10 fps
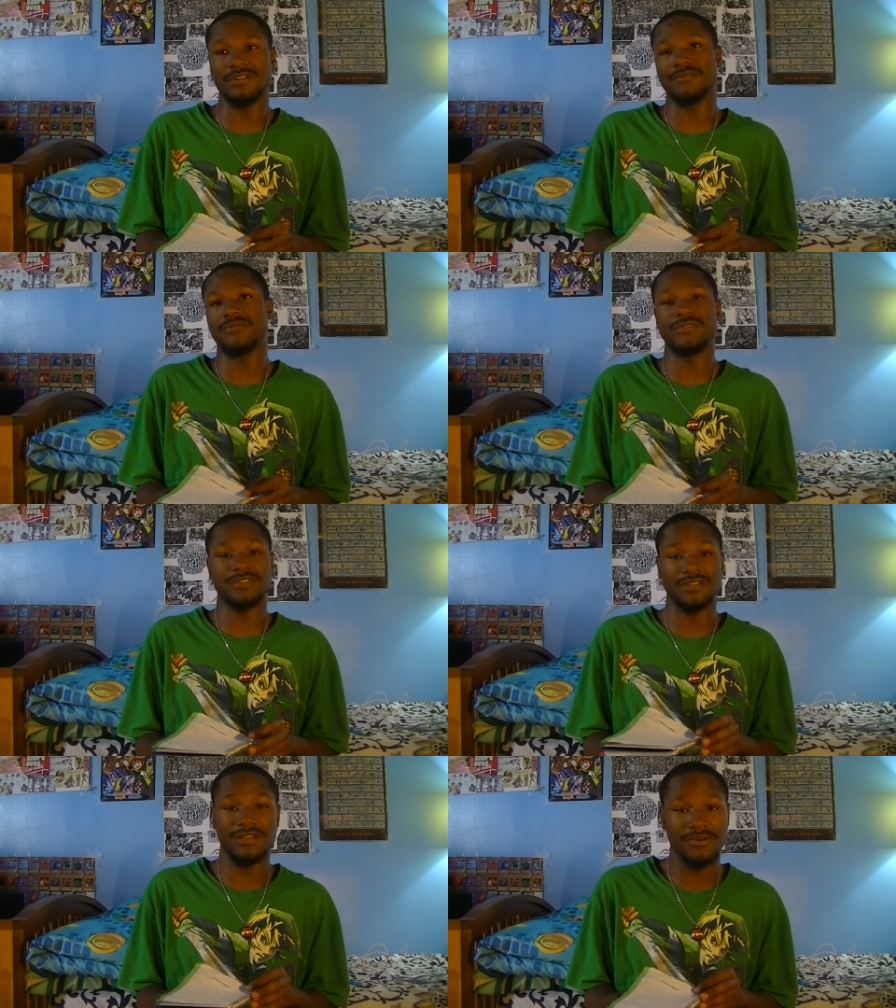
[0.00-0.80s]
Everyone wants
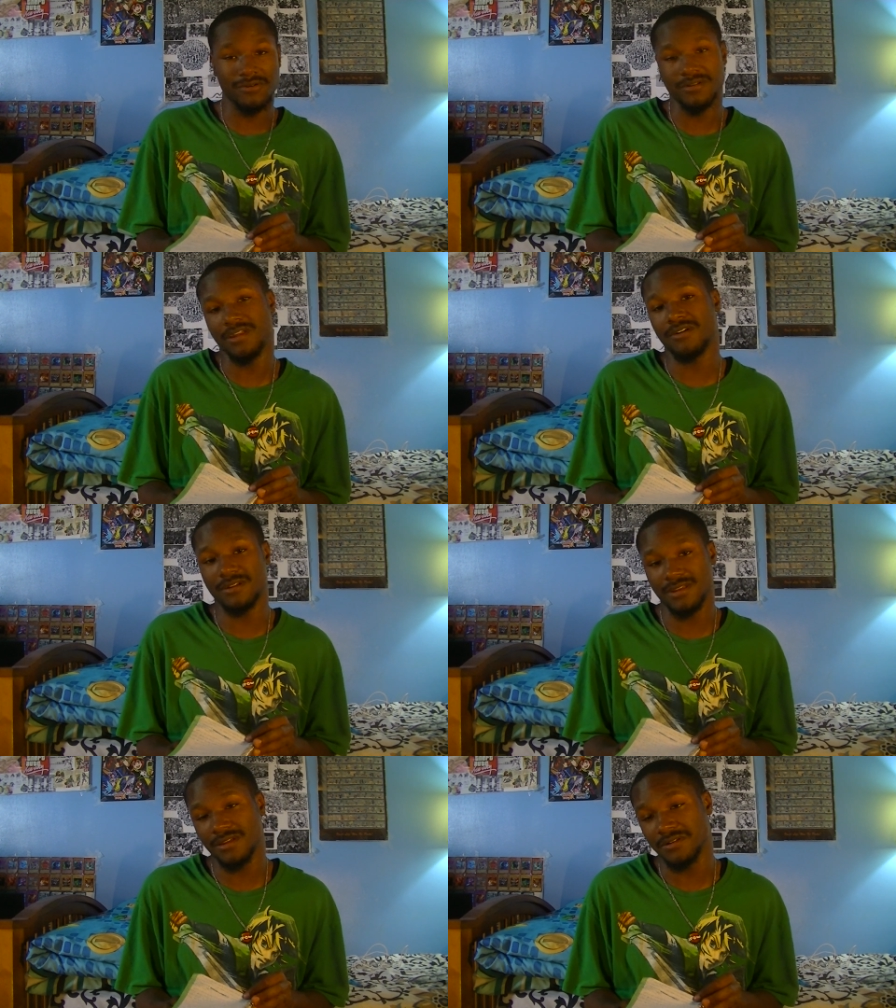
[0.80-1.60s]
to kill her and get all
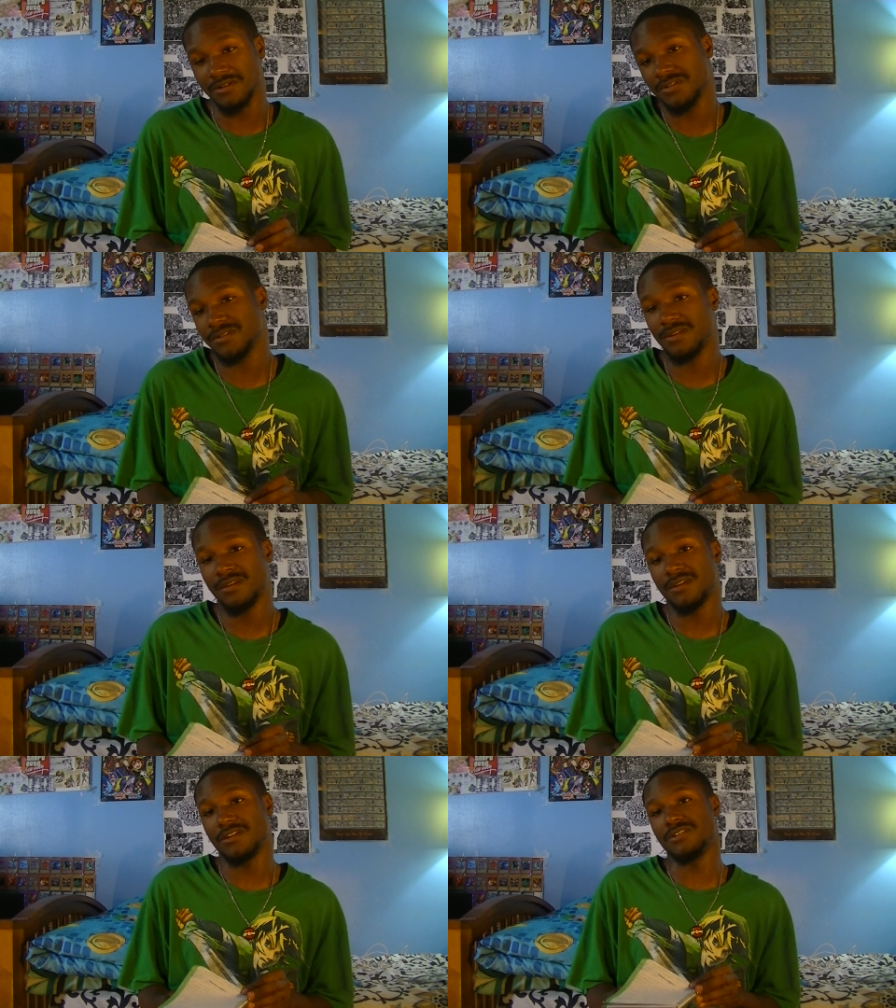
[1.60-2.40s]
the kills
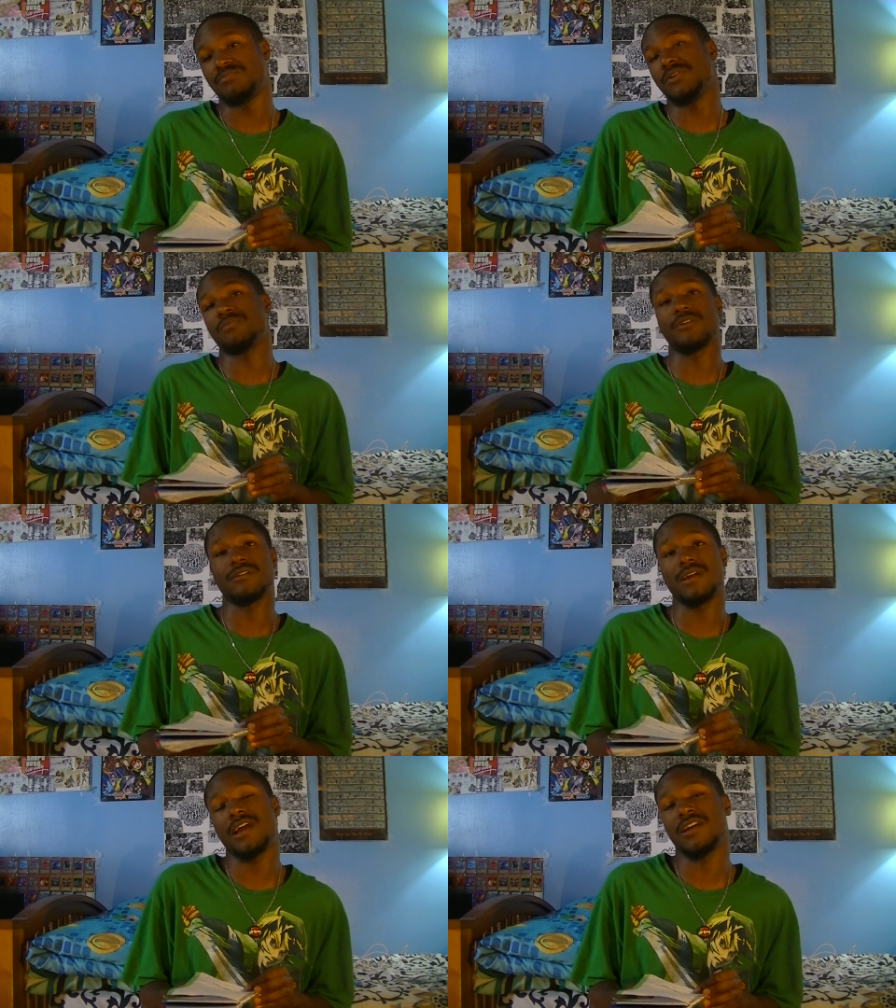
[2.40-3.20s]
and just be a part
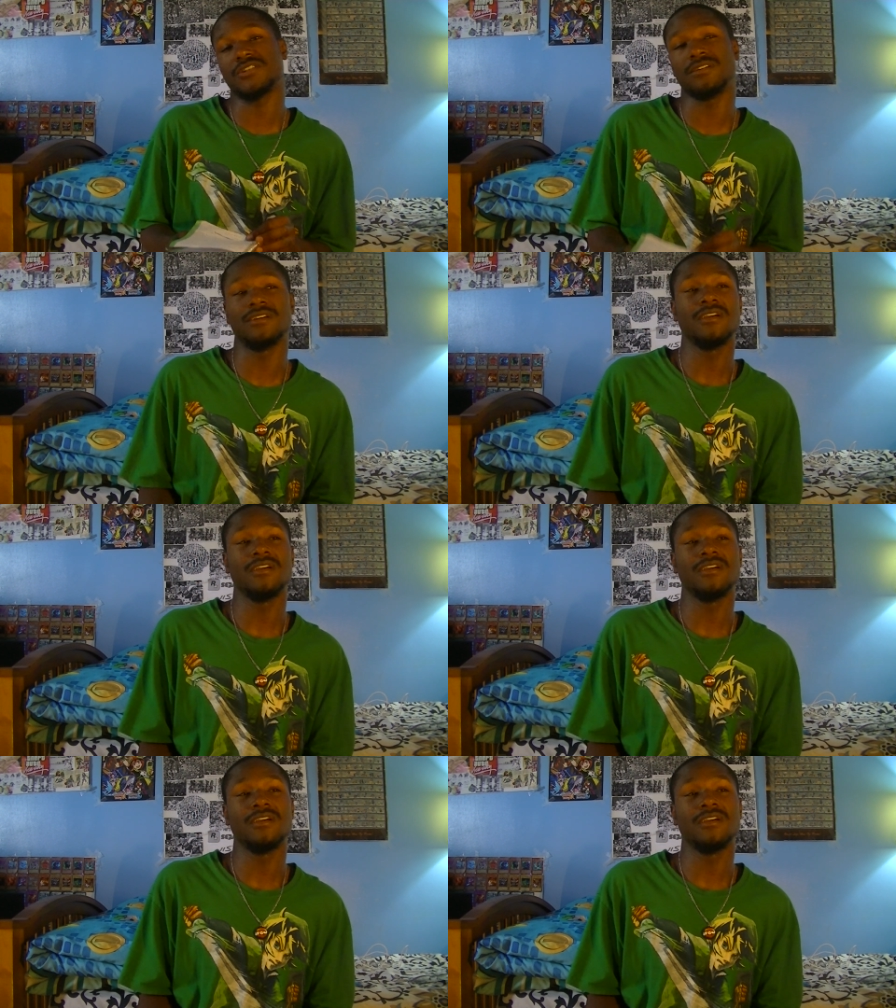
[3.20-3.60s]
of the action.